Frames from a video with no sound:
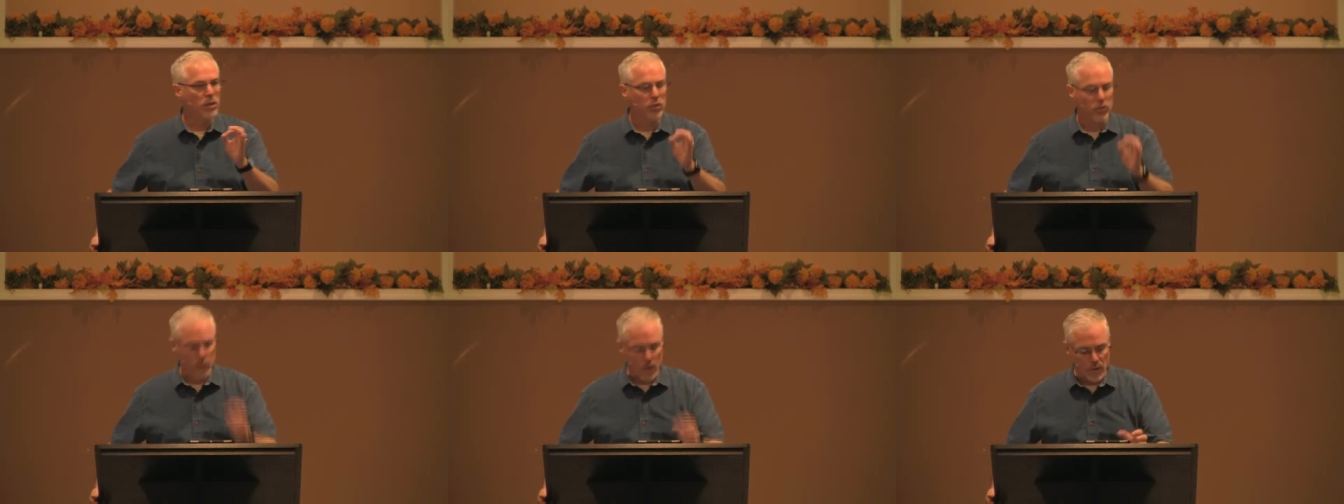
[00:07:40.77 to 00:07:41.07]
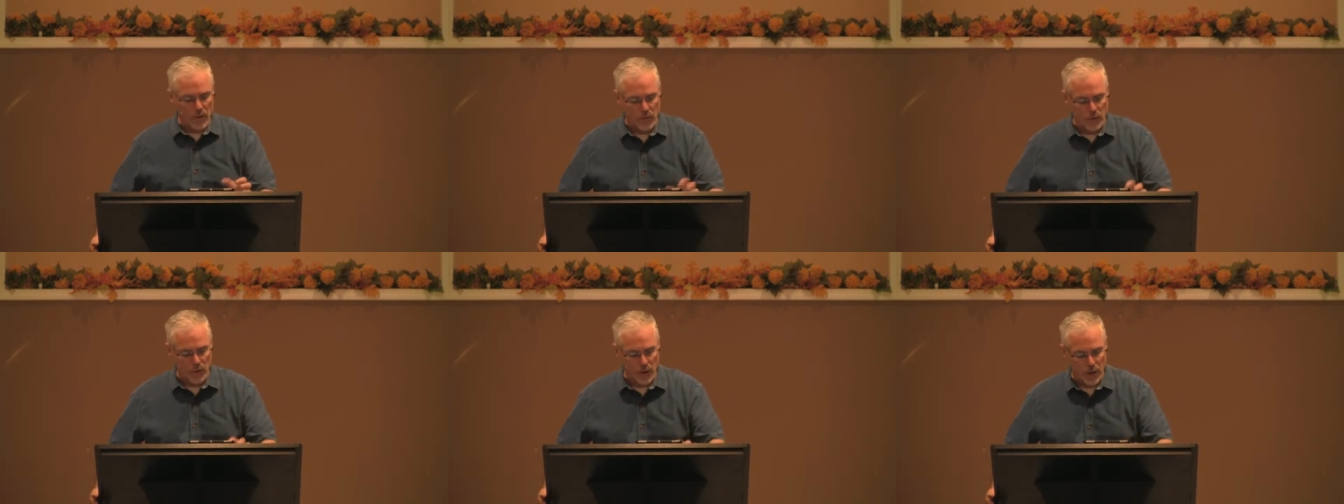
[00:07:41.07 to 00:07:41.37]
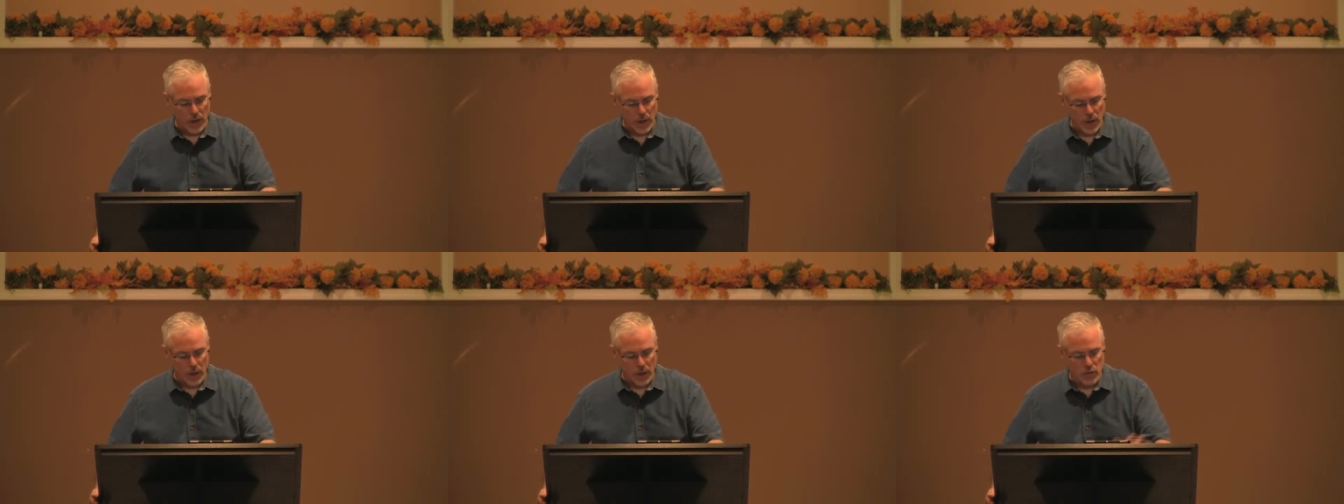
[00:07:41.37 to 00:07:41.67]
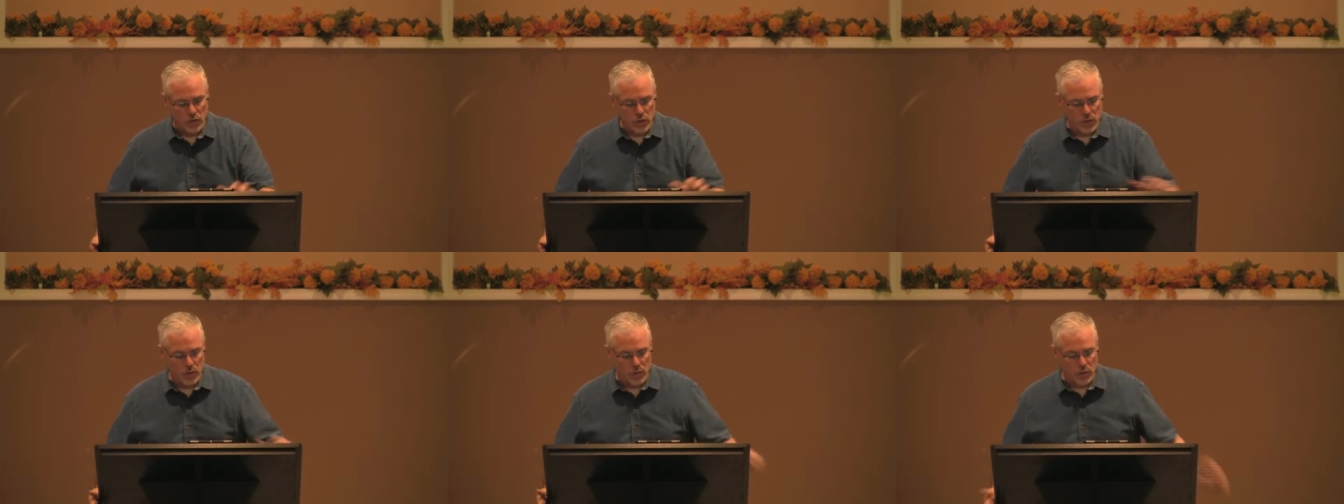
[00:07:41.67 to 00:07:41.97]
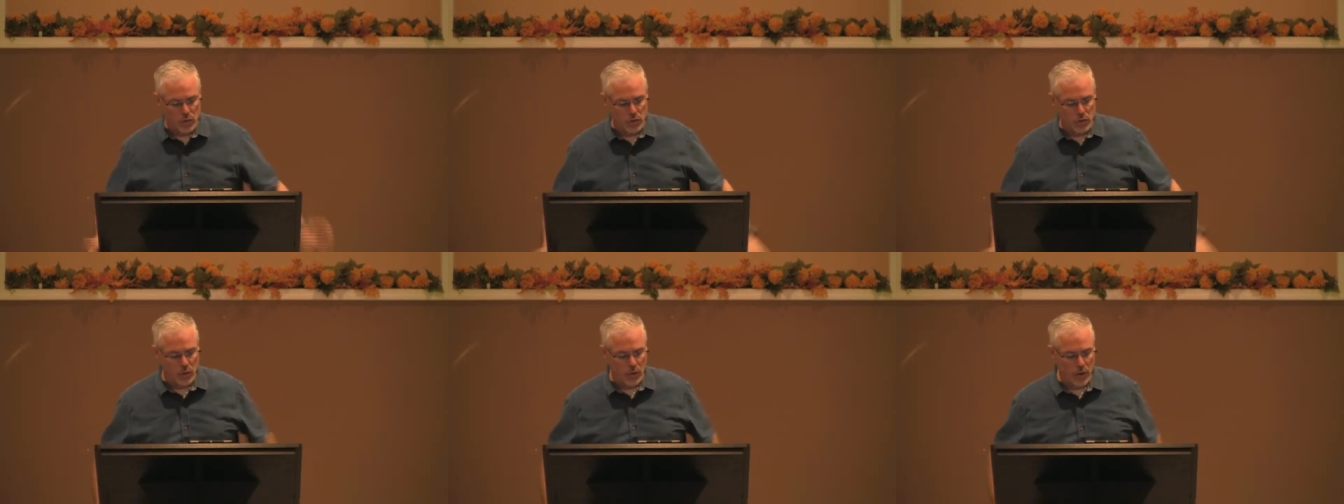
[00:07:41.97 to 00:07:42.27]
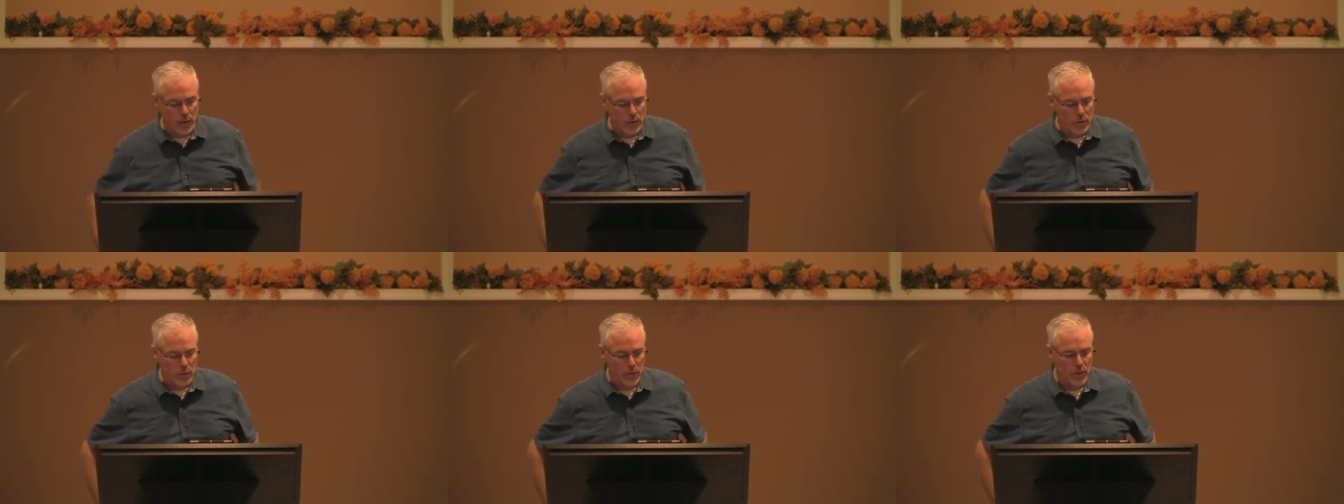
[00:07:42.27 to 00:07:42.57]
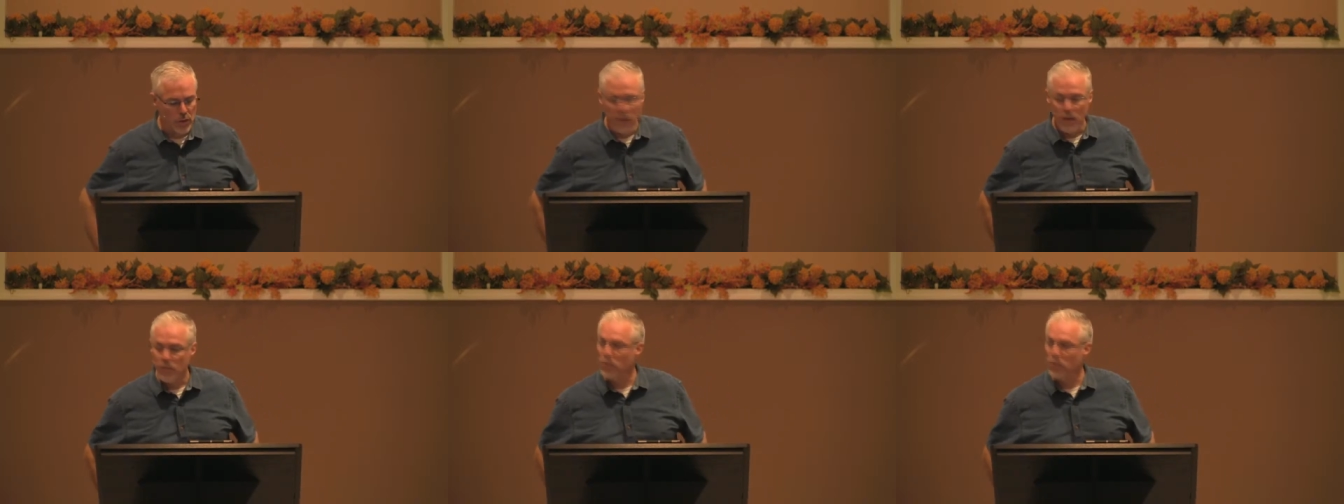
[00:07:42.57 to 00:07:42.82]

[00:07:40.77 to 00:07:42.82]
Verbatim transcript: the suffering of Jesus Christ.